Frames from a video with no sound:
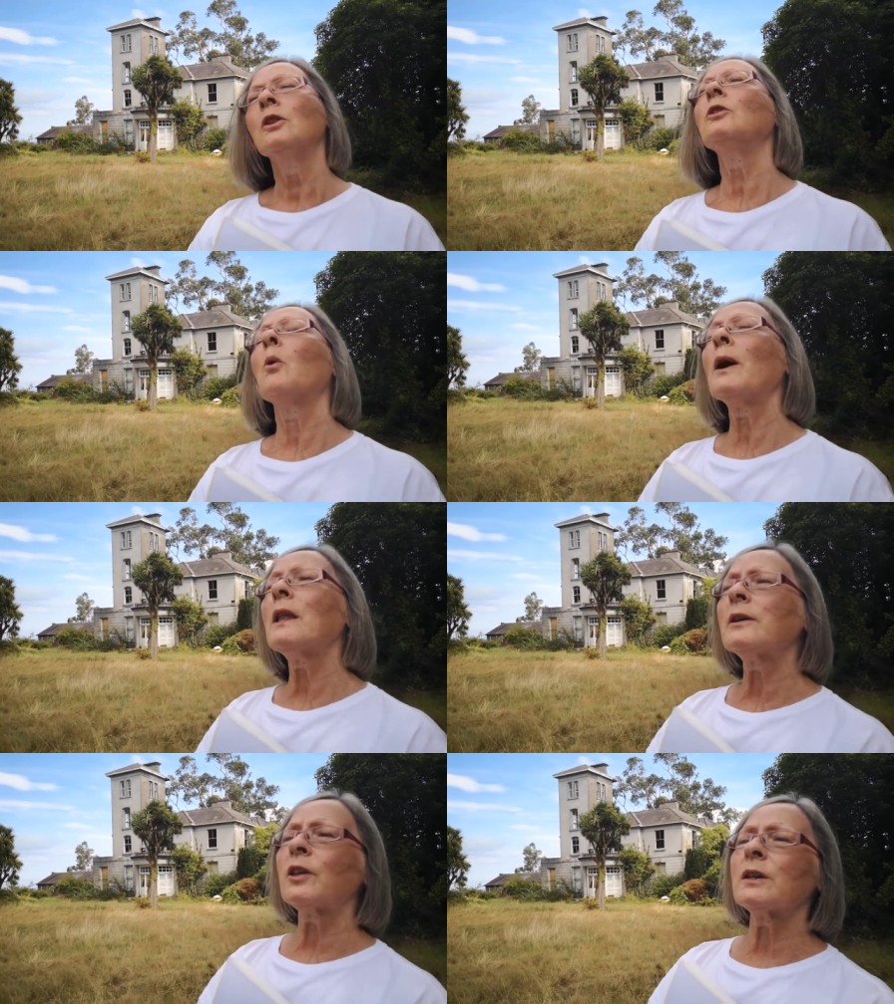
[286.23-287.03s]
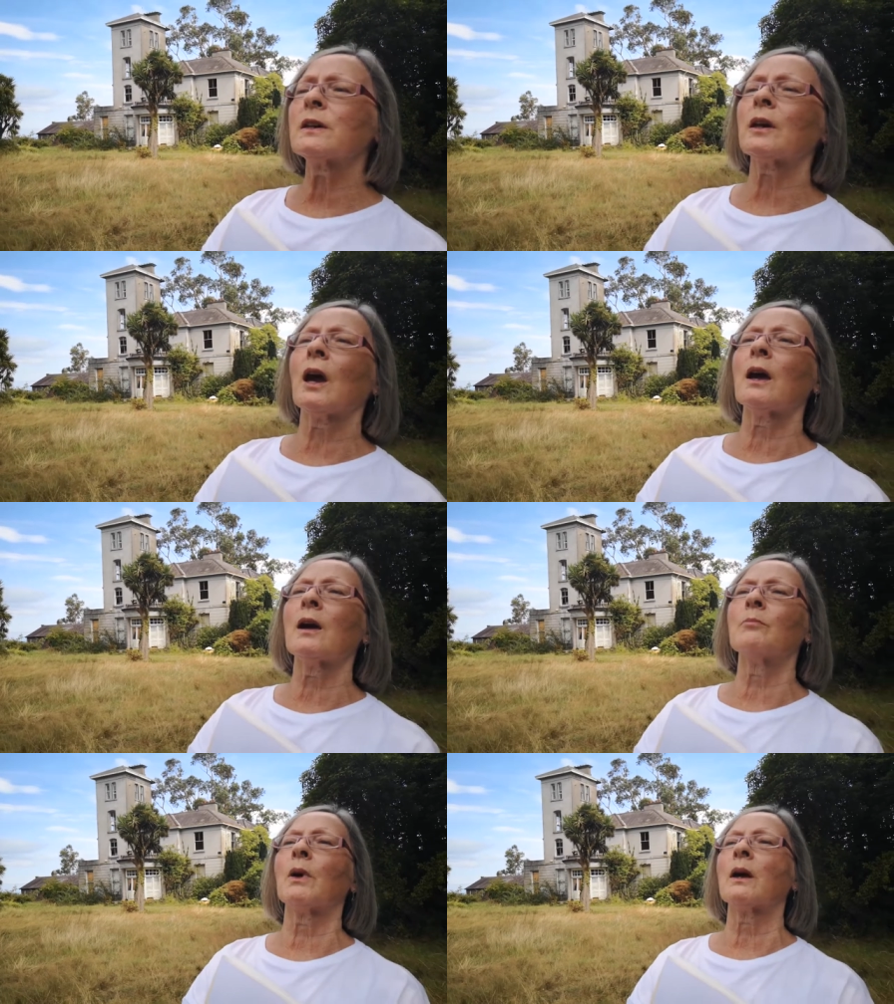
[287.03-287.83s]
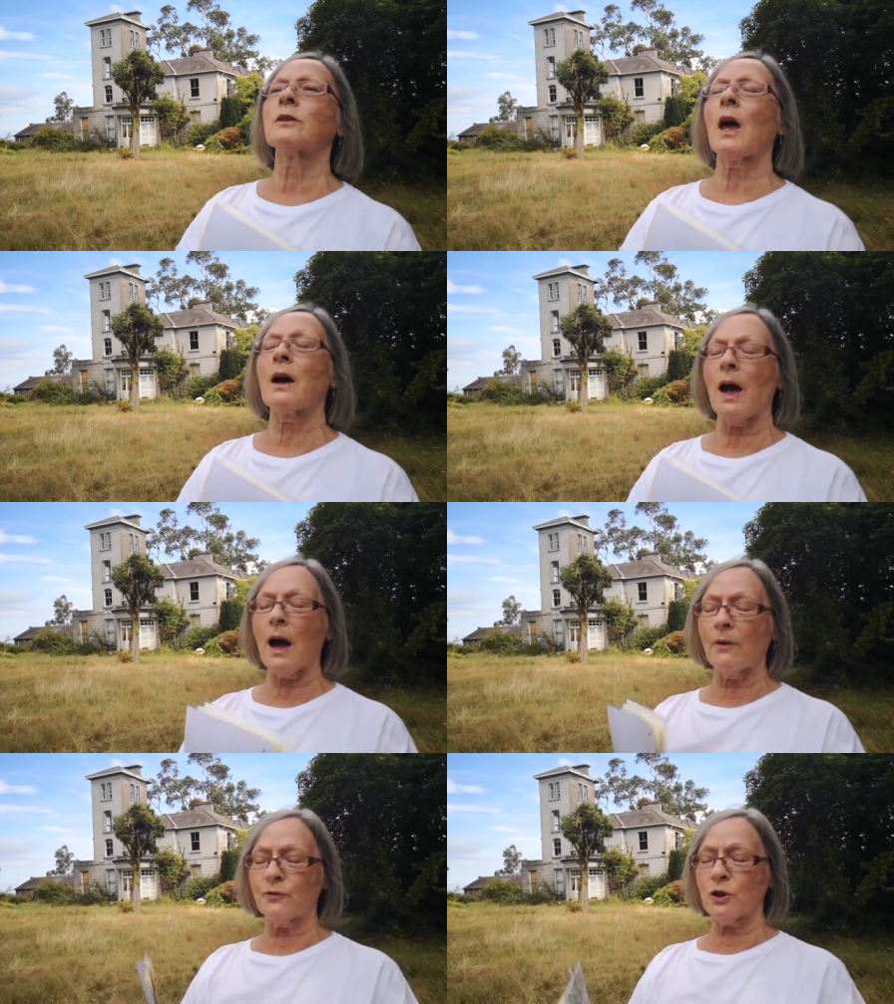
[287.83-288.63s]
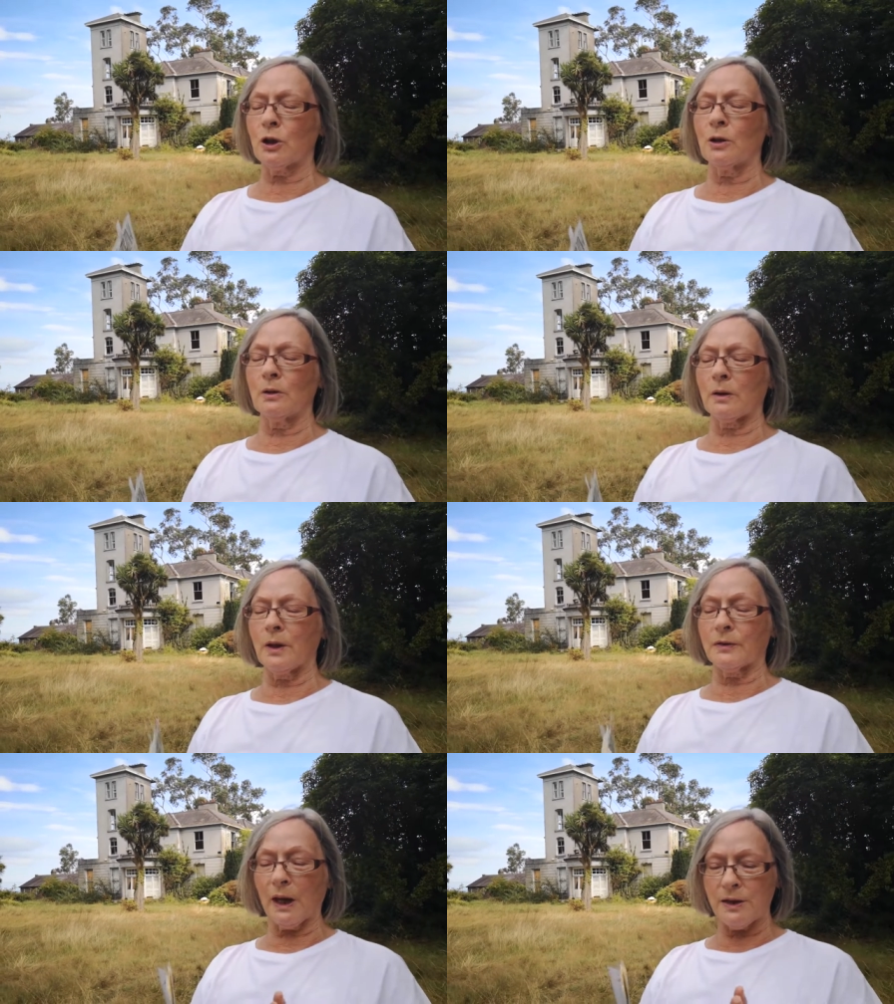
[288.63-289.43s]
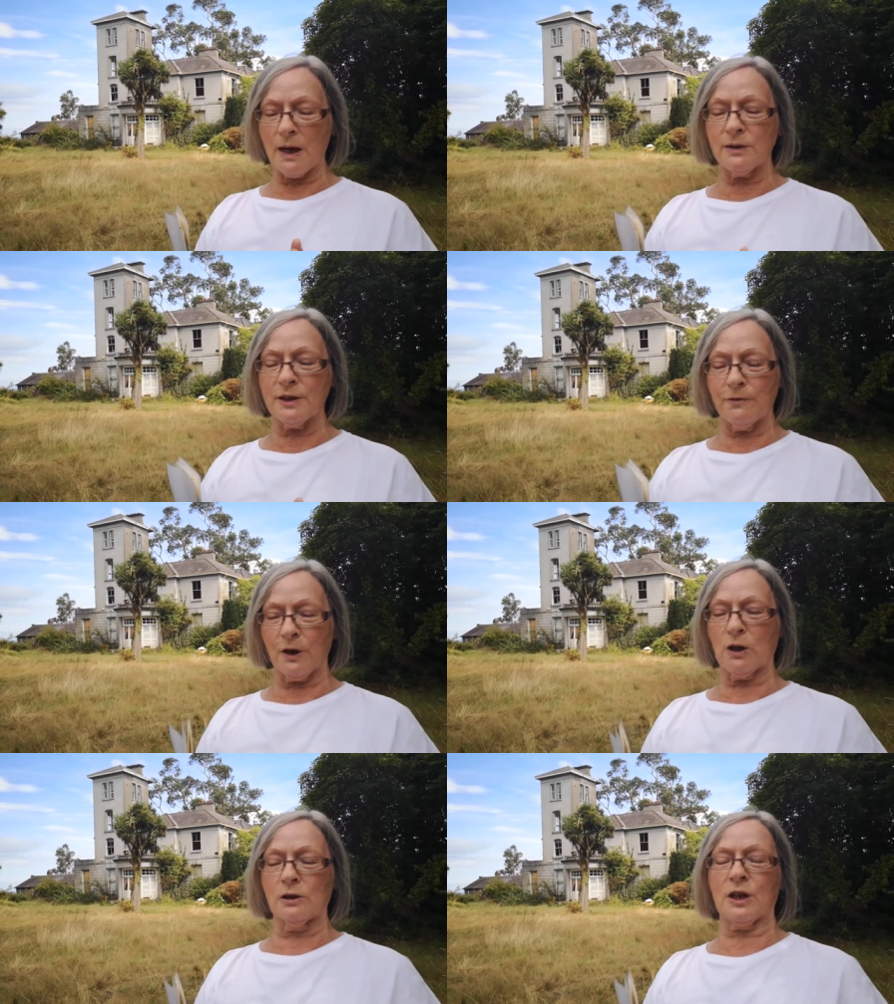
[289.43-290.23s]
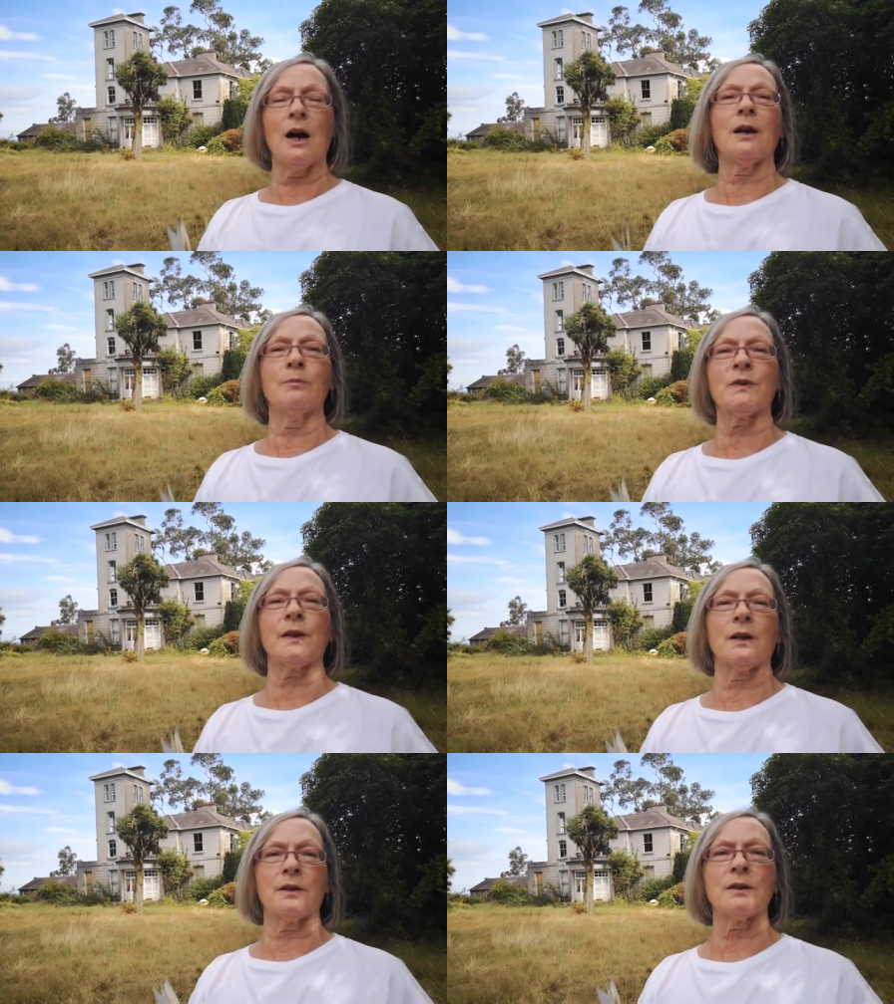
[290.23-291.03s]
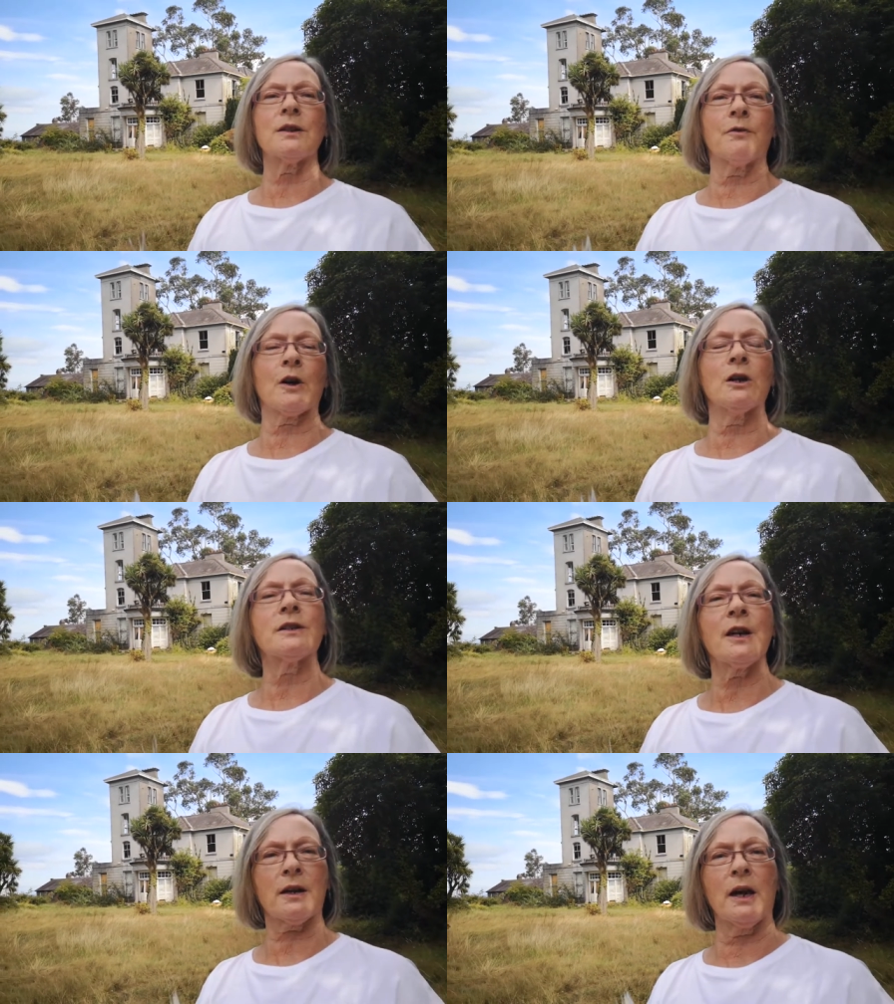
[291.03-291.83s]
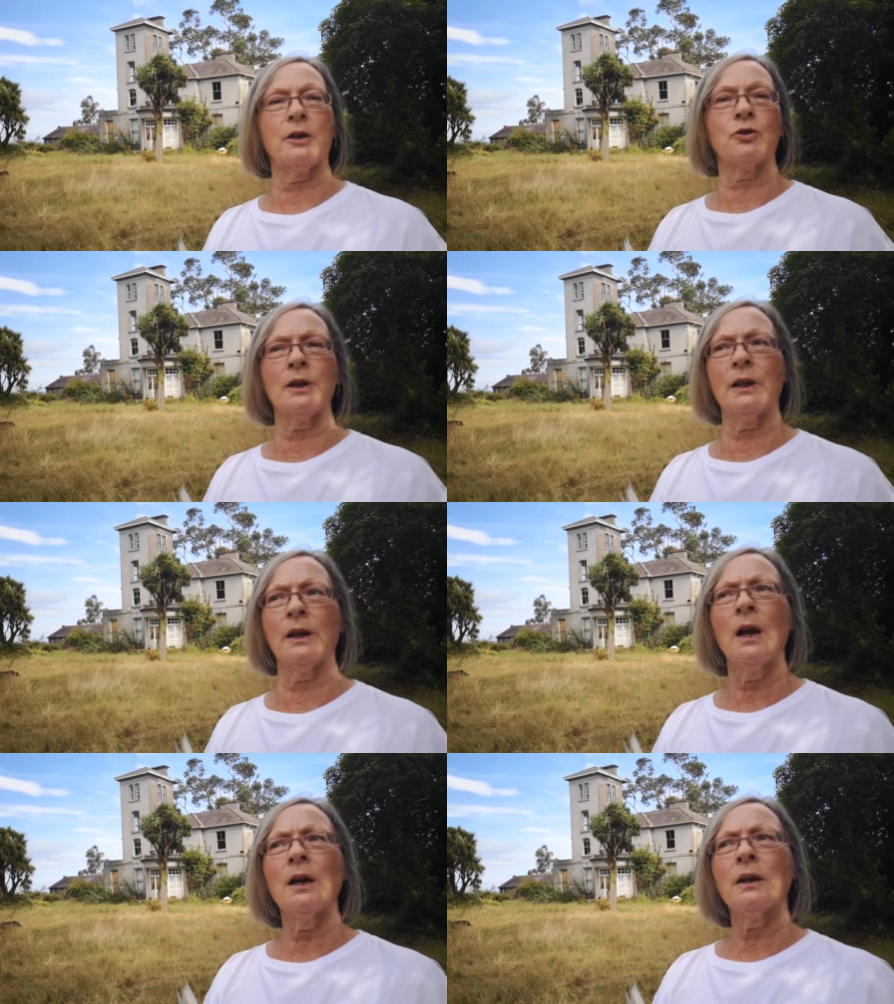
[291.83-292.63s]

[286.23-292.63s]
No, well, I think um, uh, after they'd had difficult times, they had a difficult decade really.